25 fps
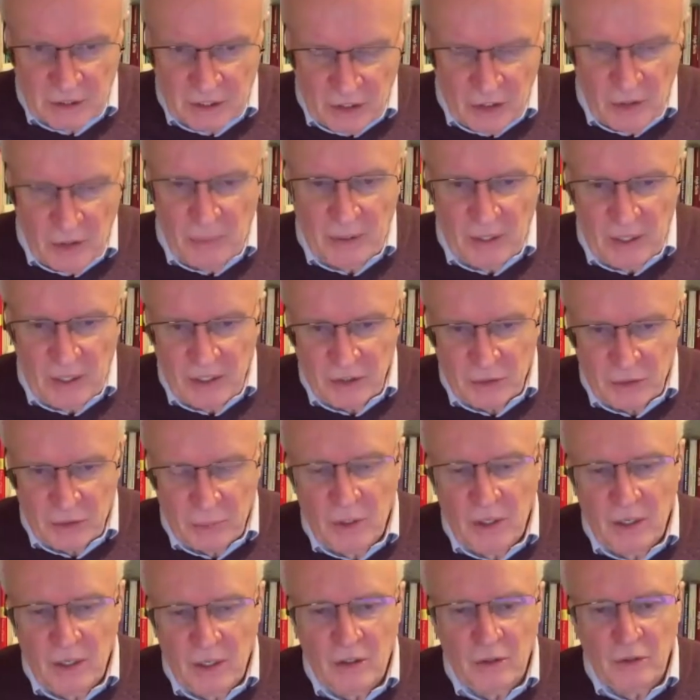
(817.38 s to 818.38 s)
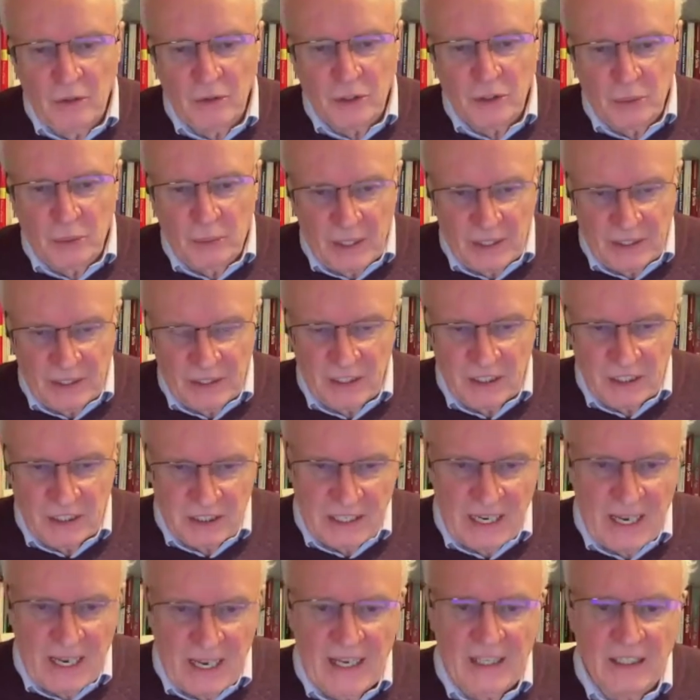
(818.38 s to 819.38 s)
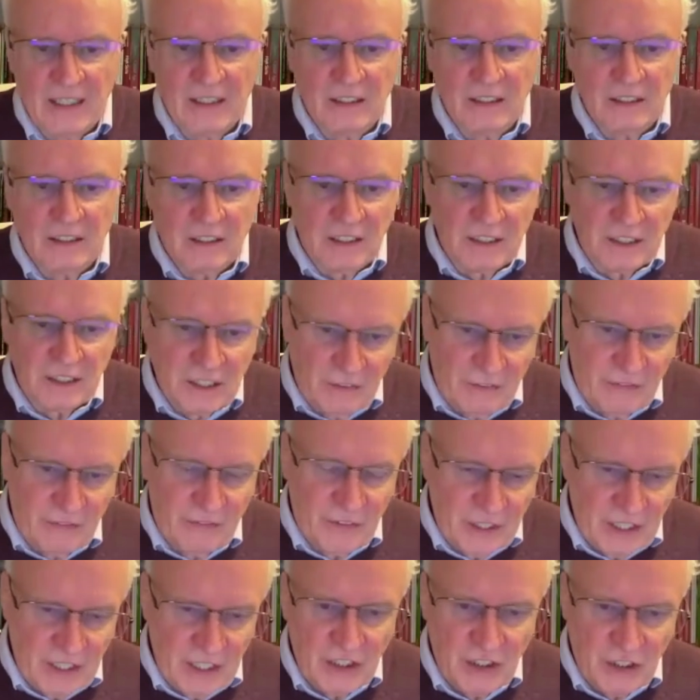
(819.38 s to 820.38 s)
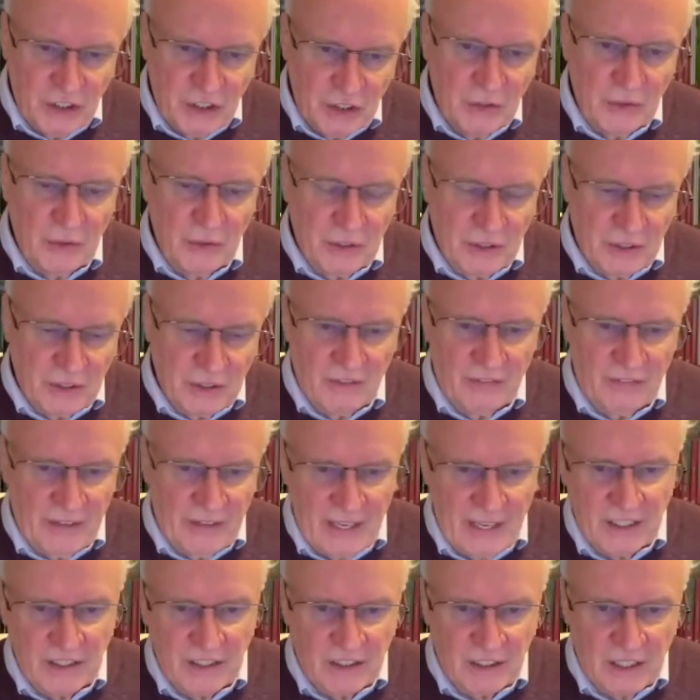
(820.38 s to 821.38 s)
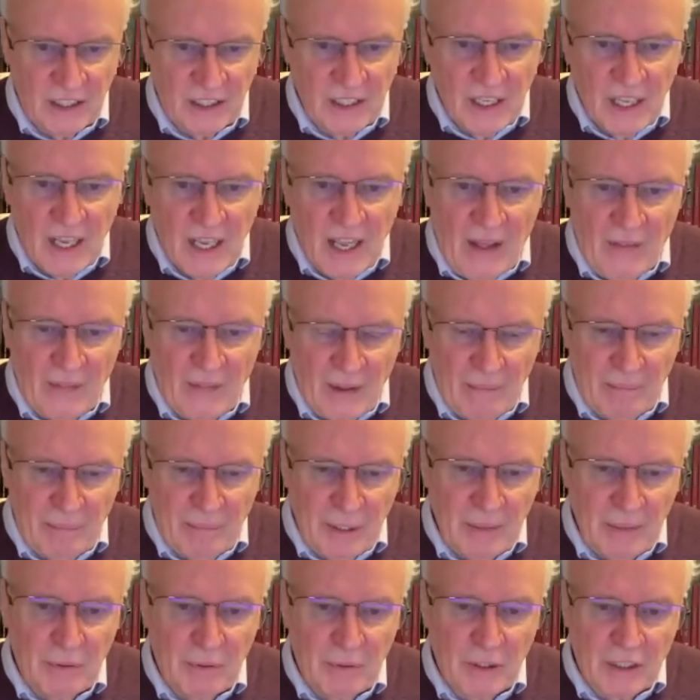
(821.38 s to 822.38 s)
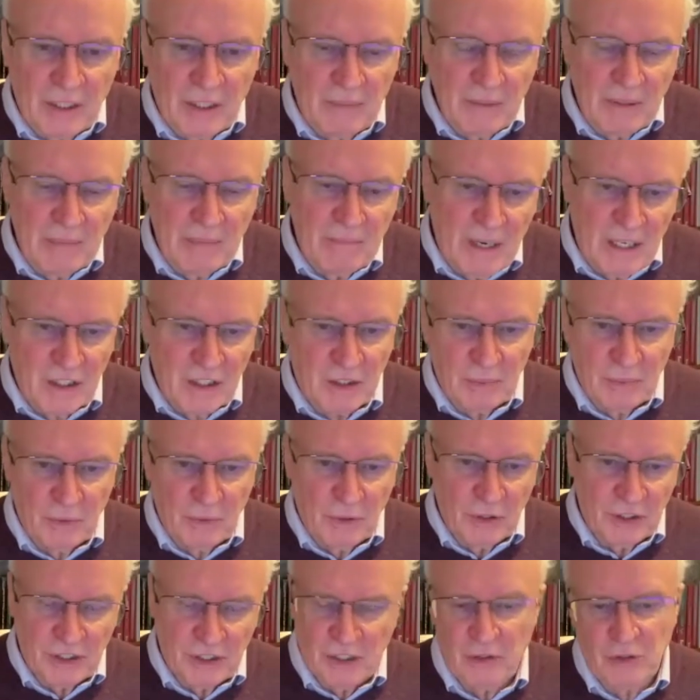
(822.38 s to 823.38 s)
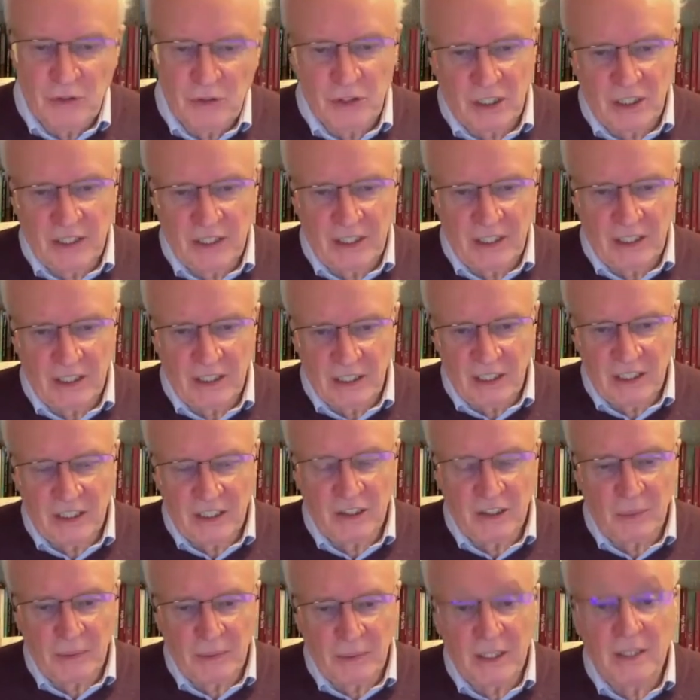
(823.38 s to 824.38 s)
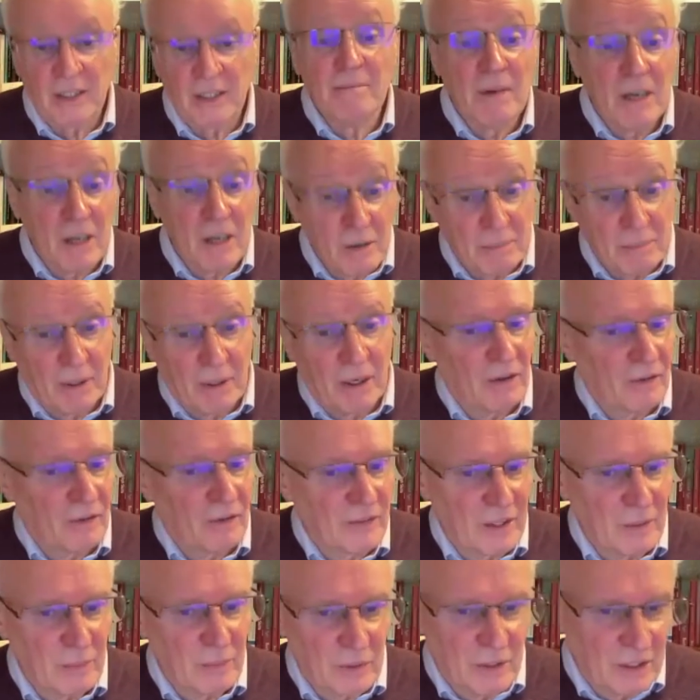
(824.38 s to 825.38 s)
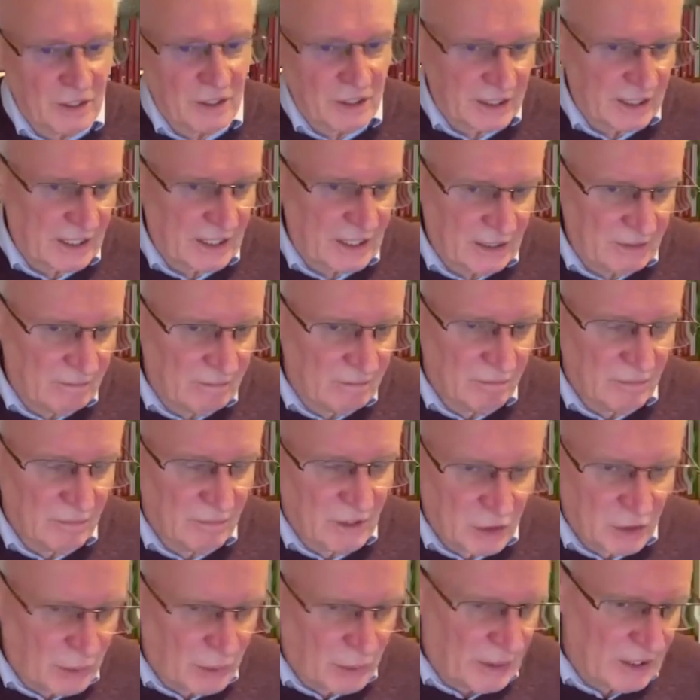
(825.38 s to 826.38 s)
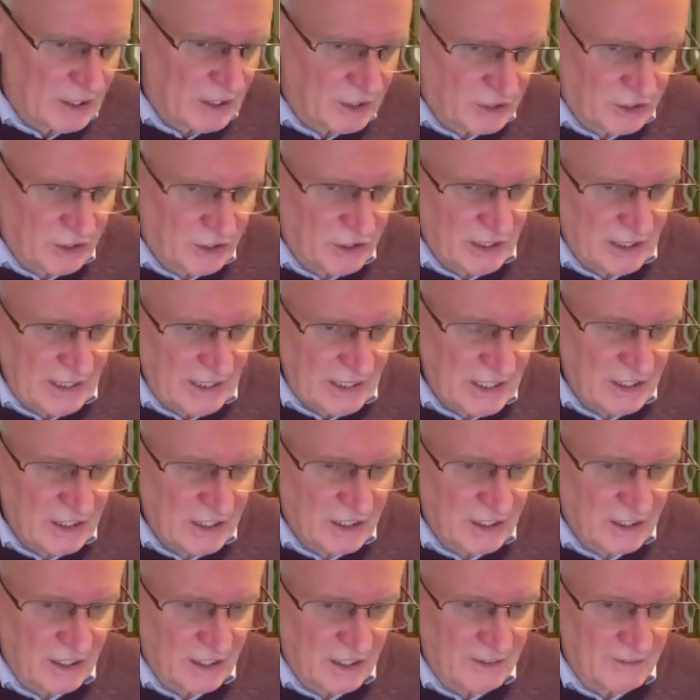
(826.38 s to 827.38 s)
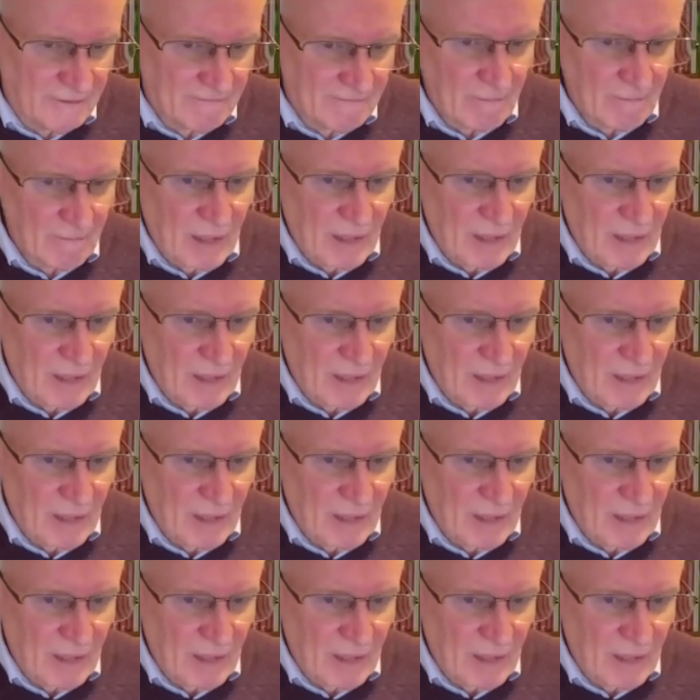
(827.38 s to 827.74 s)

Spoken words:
globalized world, to understand the different issues and effects, and that people are going to be much more socially and economically mobile than they were, say, 20, 30 years ago.